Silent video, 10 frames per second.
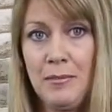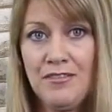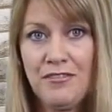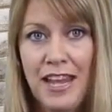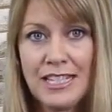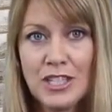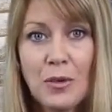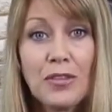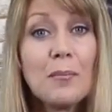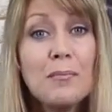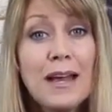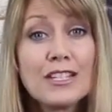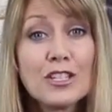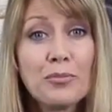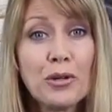been faced with the
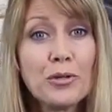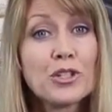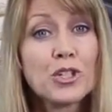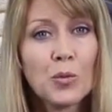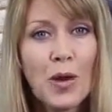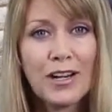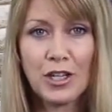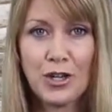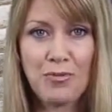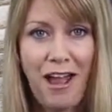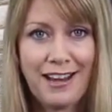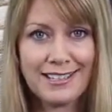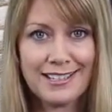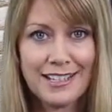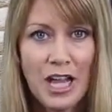best approach to running your
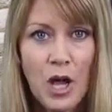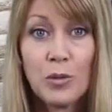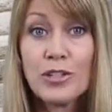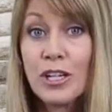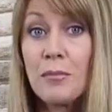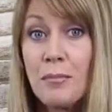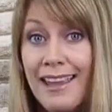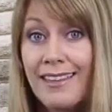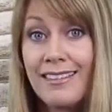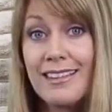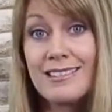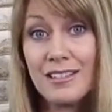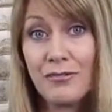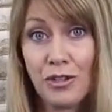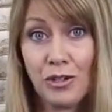practice, which can make things
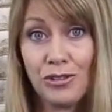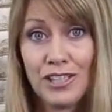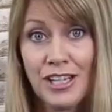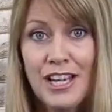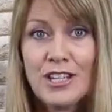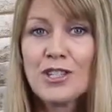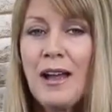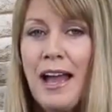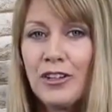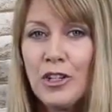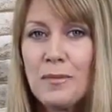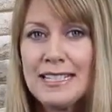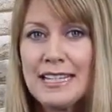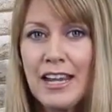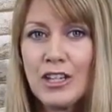difficult. So, how do you
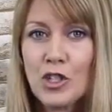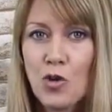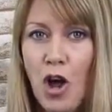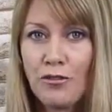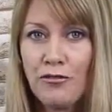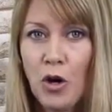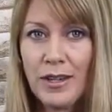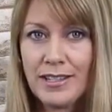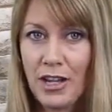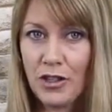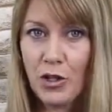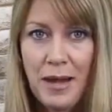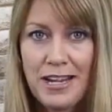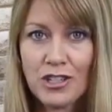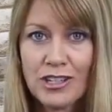maintain a strong focus on your
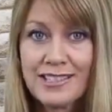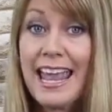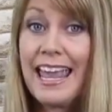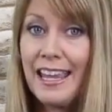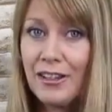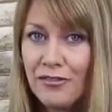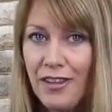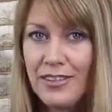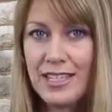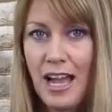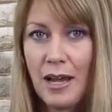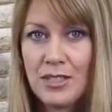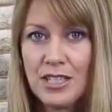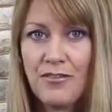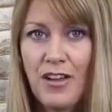patients and find the
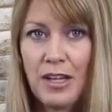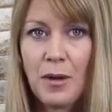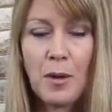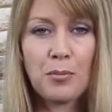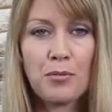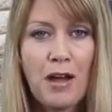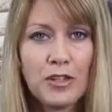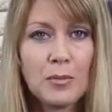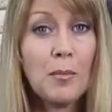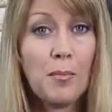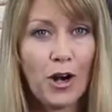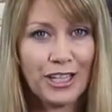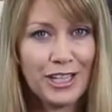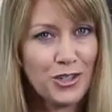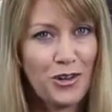time to develop a profitable
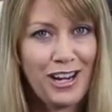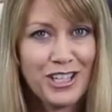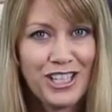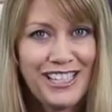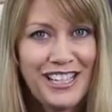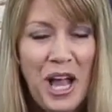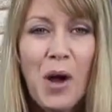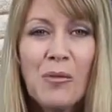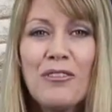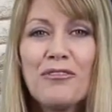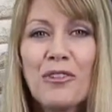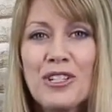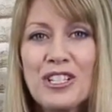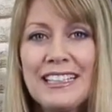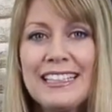marketing strategy? Well,
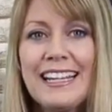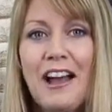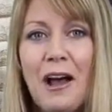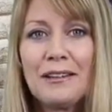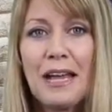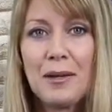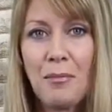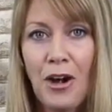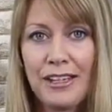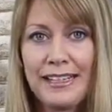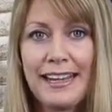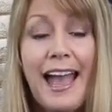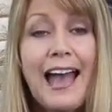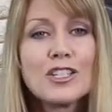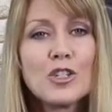fortunately, online marketing
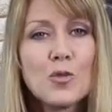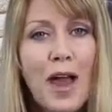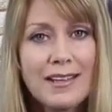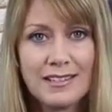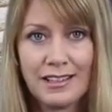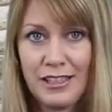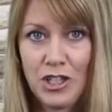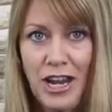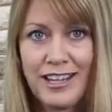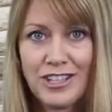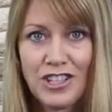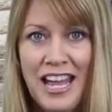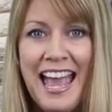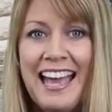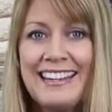has drastically changed,
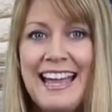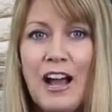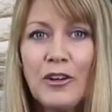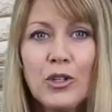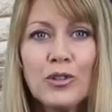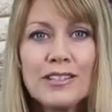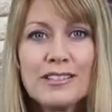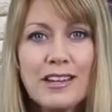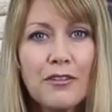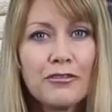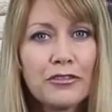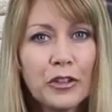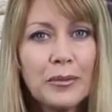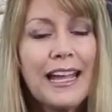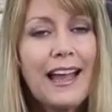and now you can stay
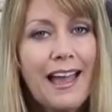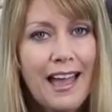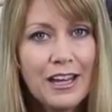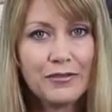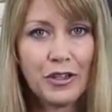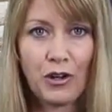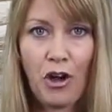firmly ahead of your